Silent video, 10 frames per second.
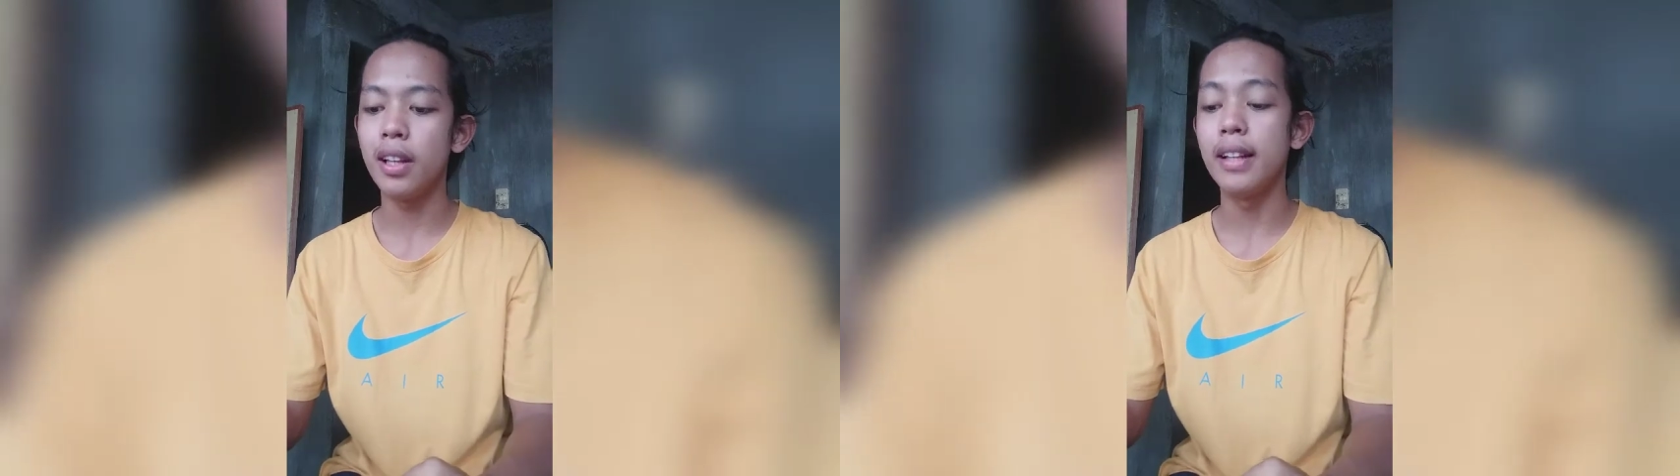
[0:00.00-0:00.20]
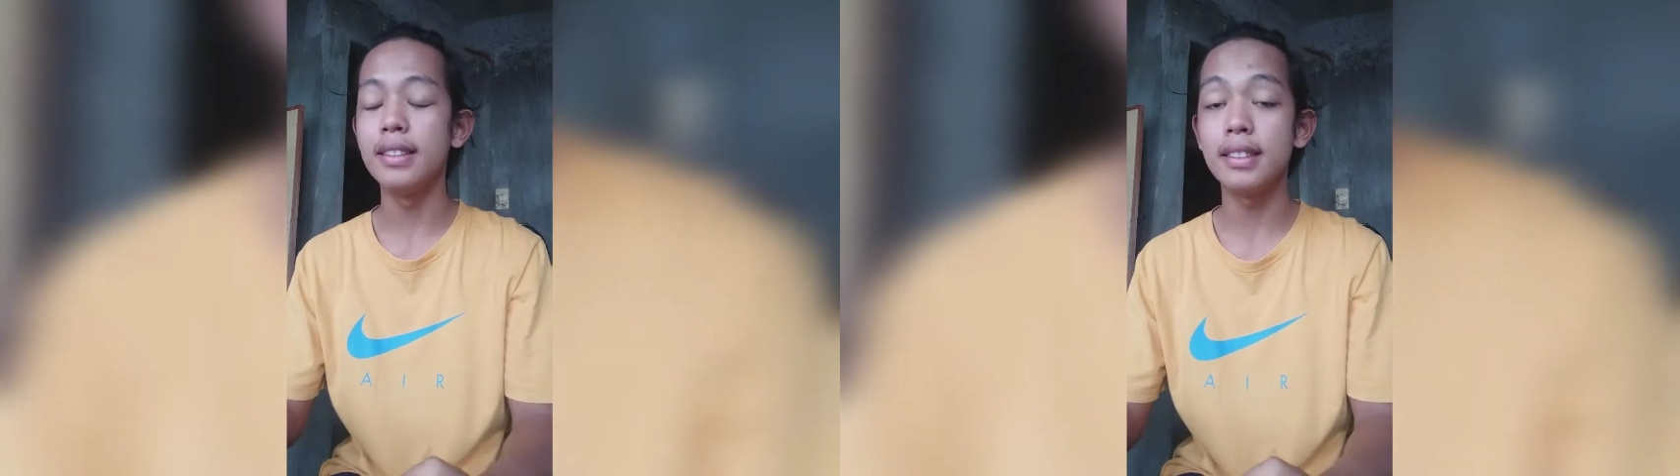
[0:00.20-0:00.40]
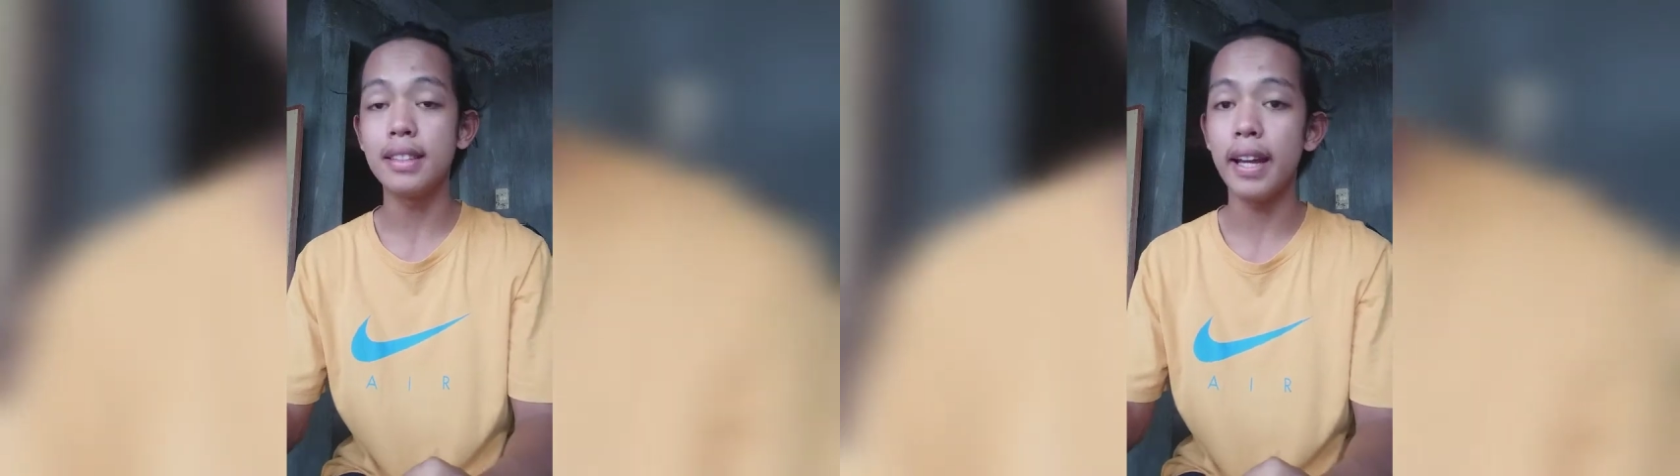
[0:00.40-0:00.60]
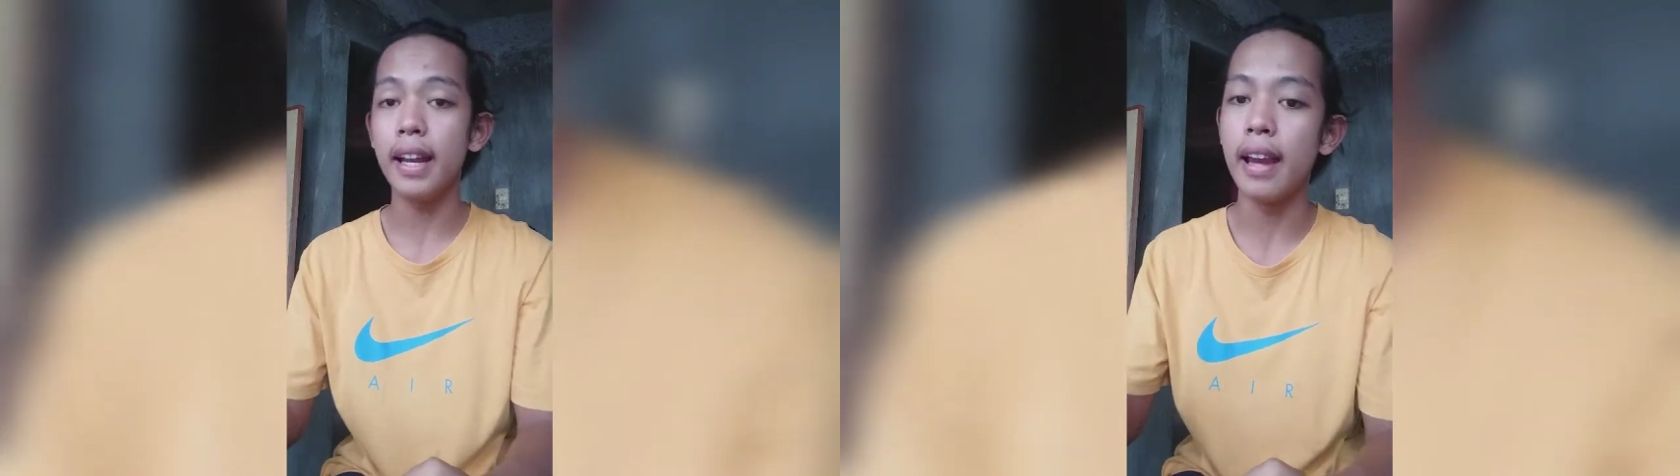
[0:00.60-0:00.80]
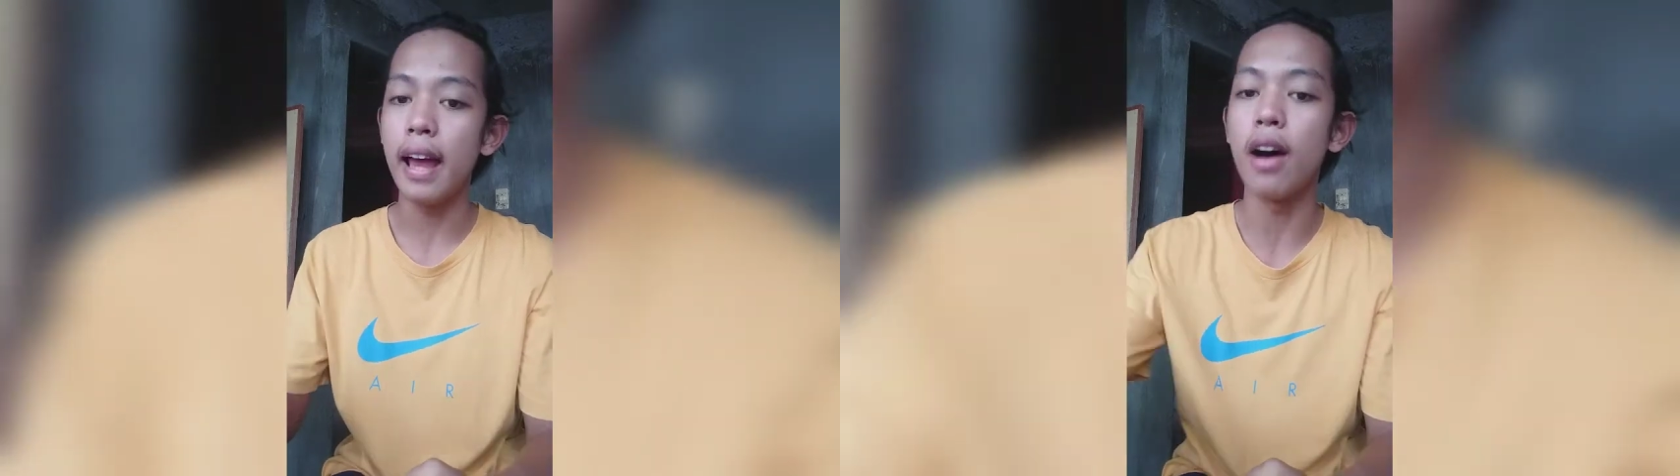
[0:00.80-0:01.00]
both
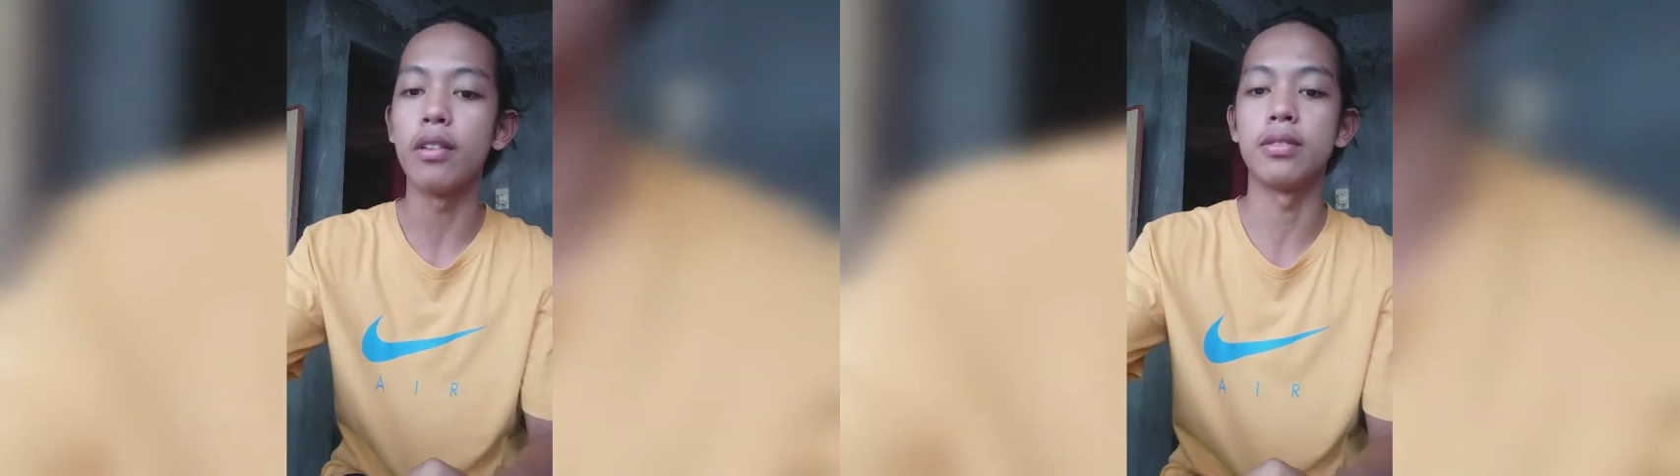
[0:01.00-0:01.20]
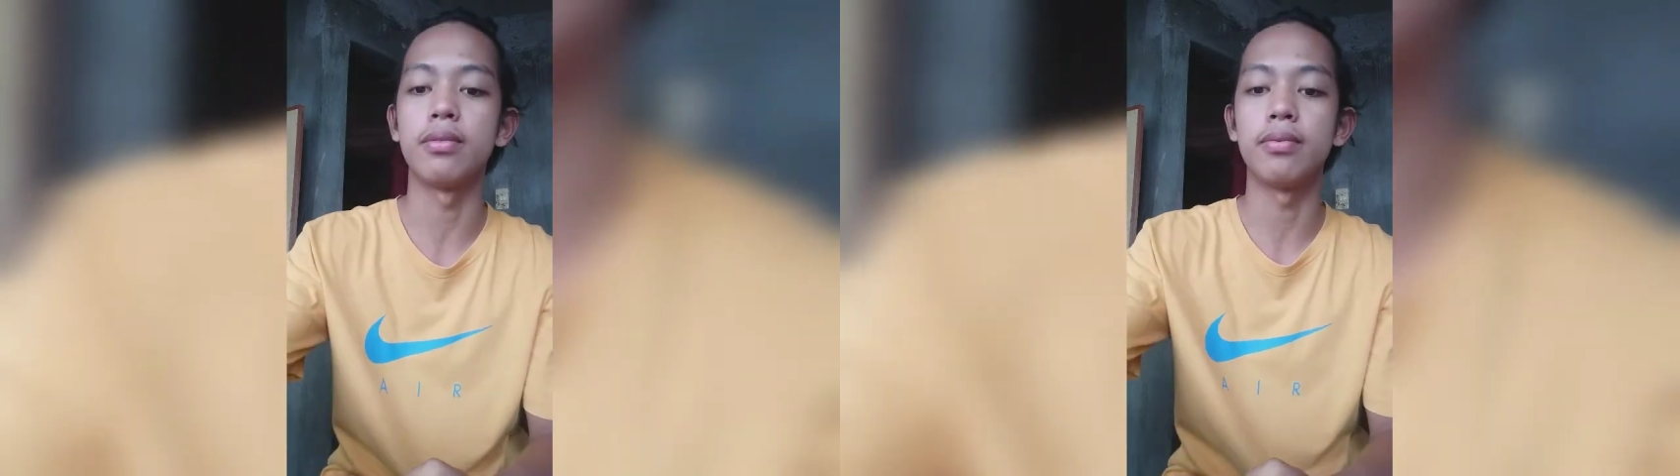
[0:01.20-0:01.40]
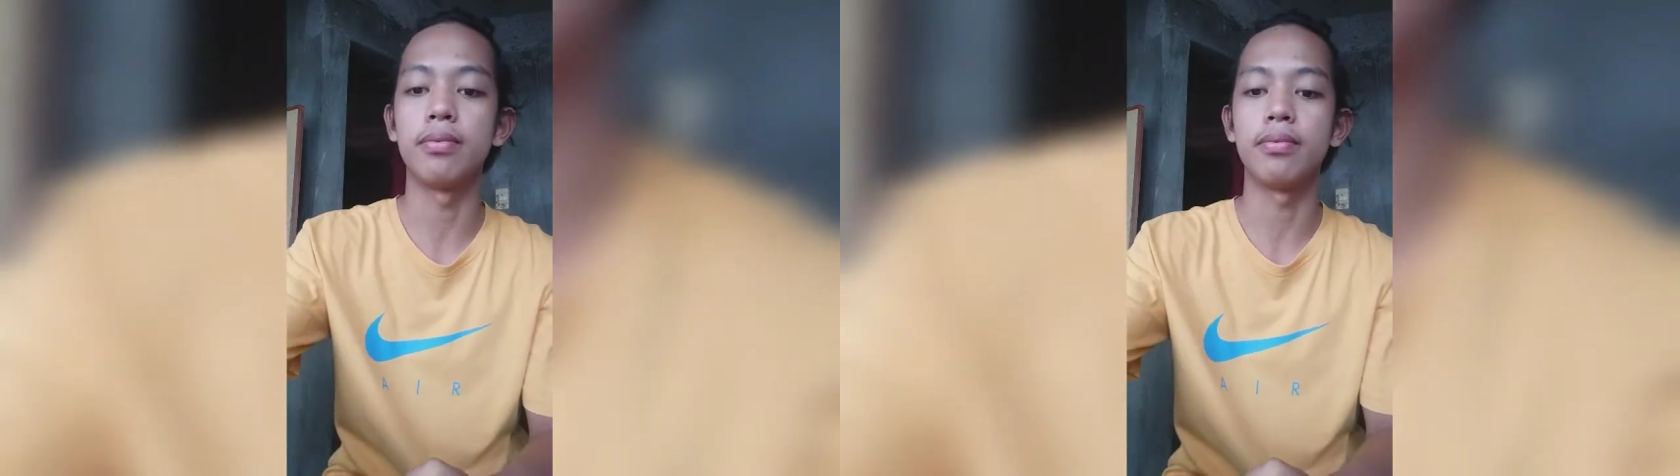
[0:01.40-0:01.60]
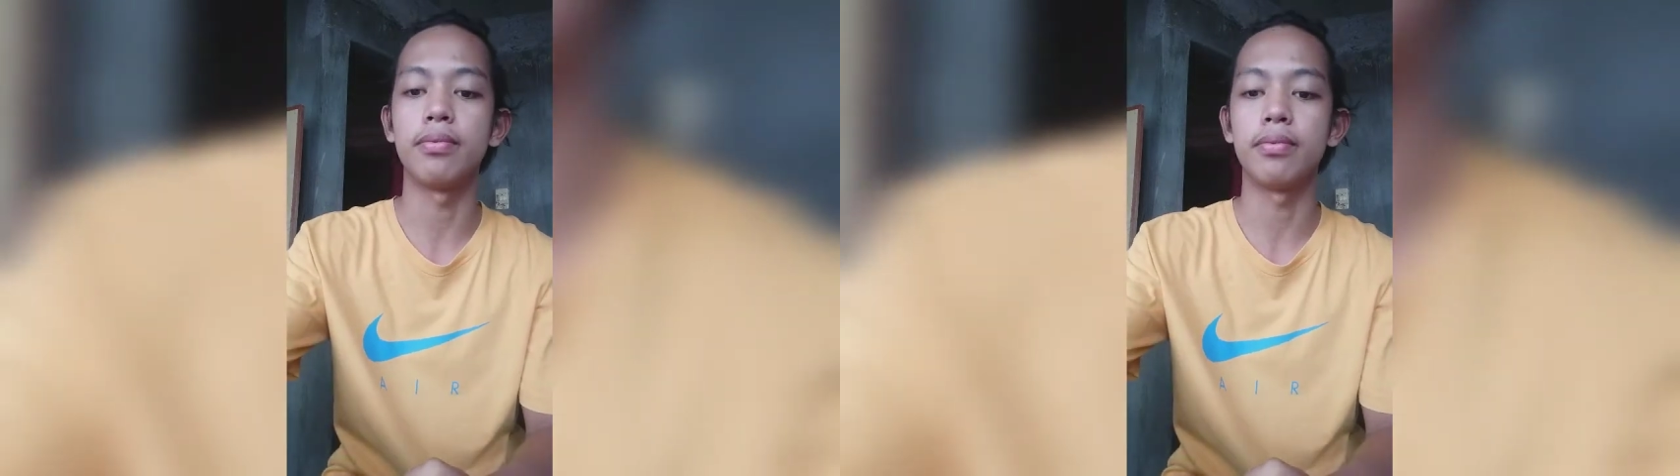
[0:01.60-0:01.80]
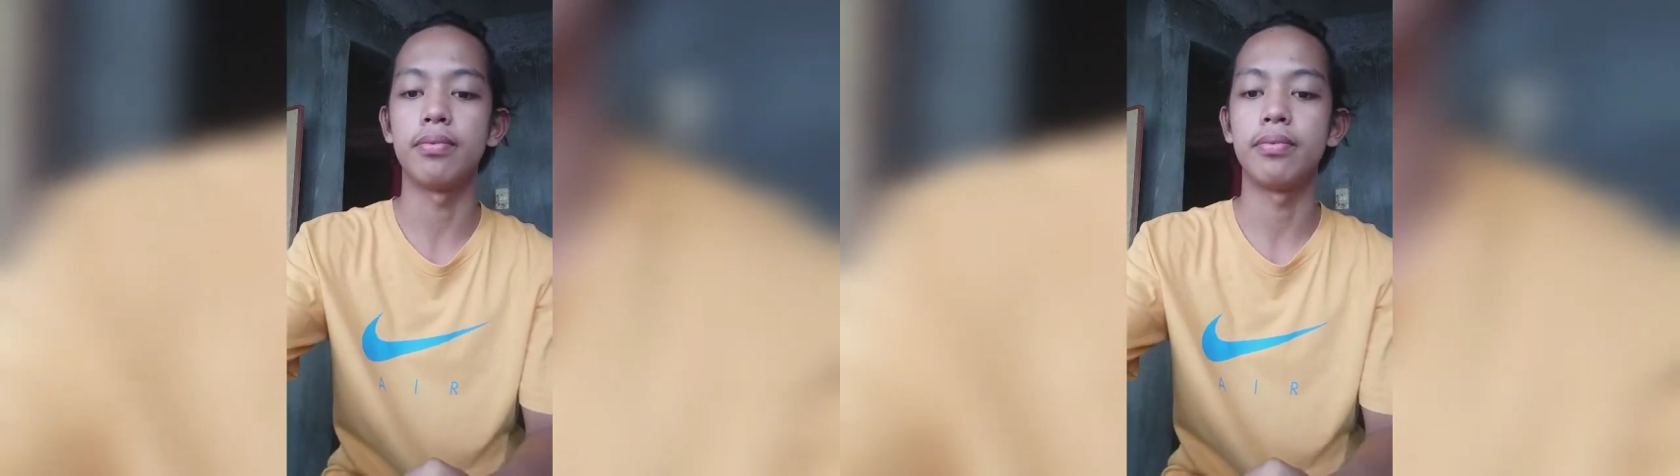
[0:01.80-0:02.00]
inside and out.